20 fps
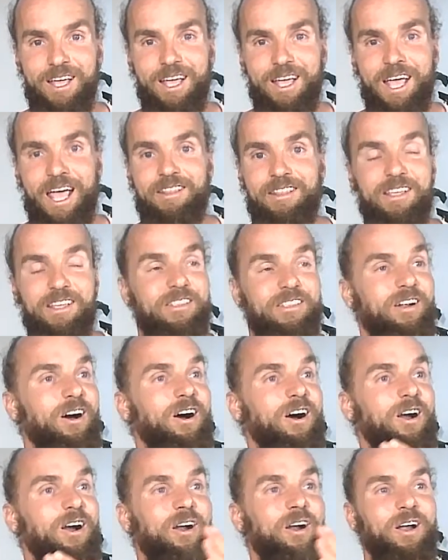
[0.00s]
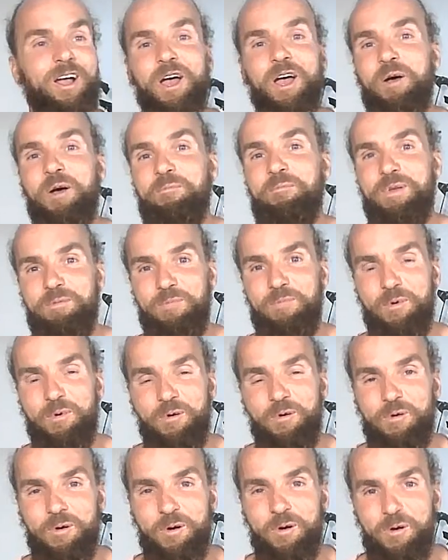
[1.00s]
and that there are
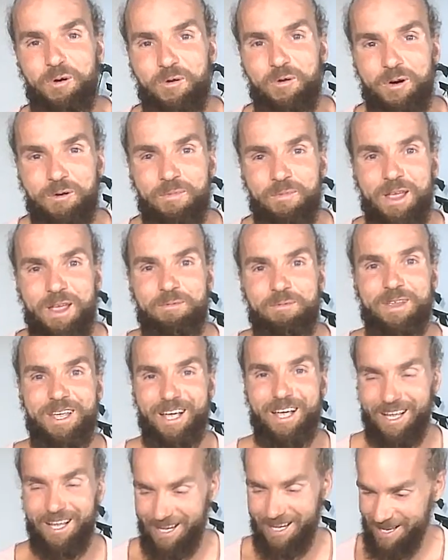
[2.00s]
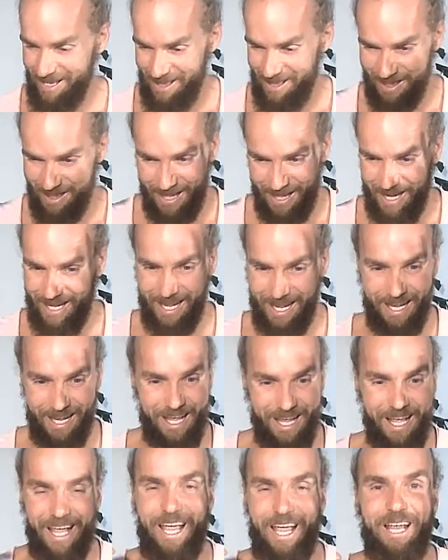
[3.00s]
people who are maybe thinking
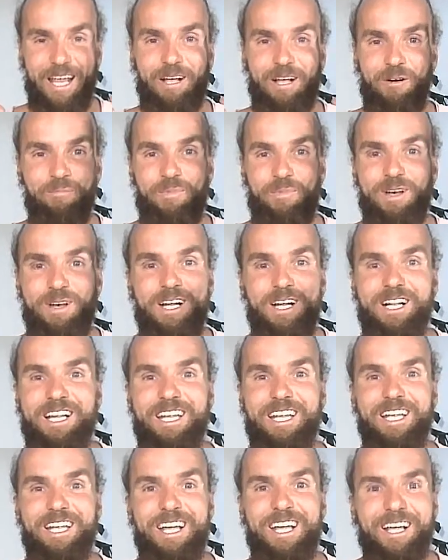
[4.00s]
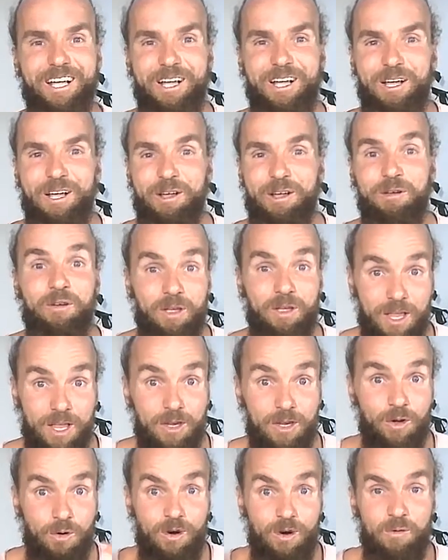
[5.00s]
in completely, in
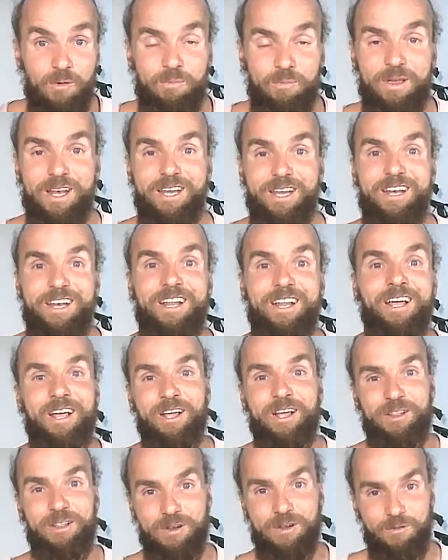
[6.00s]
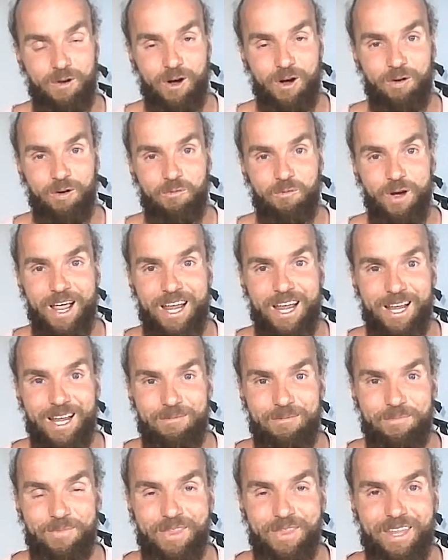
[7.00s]
your opinion, the wrong way.
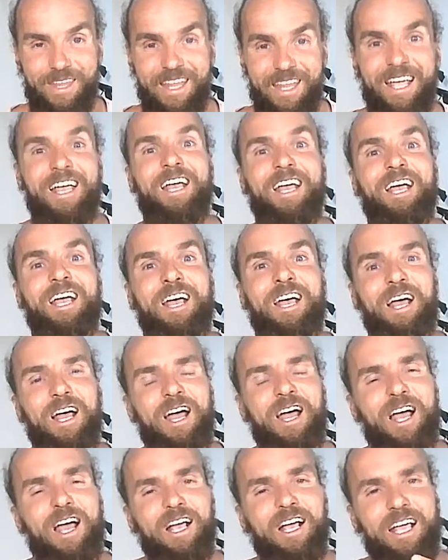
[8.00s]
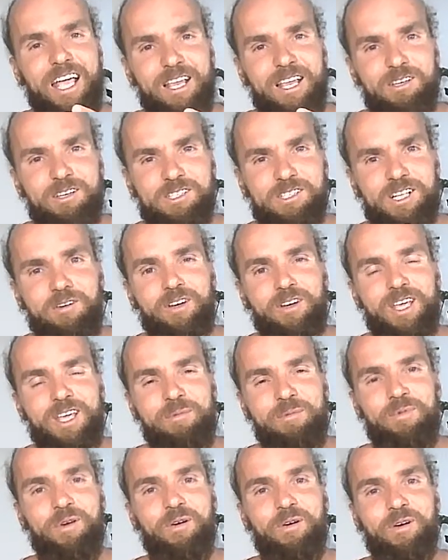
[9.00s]
Can you still
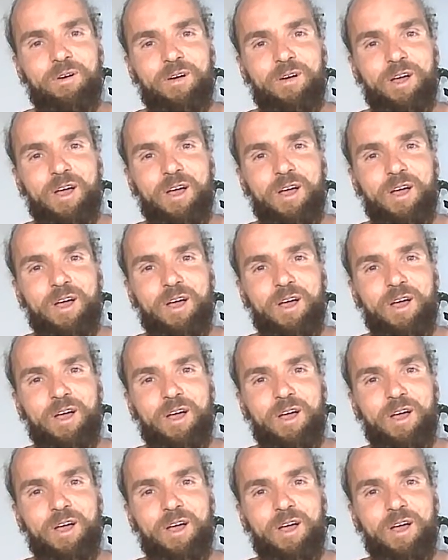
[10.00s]
keep your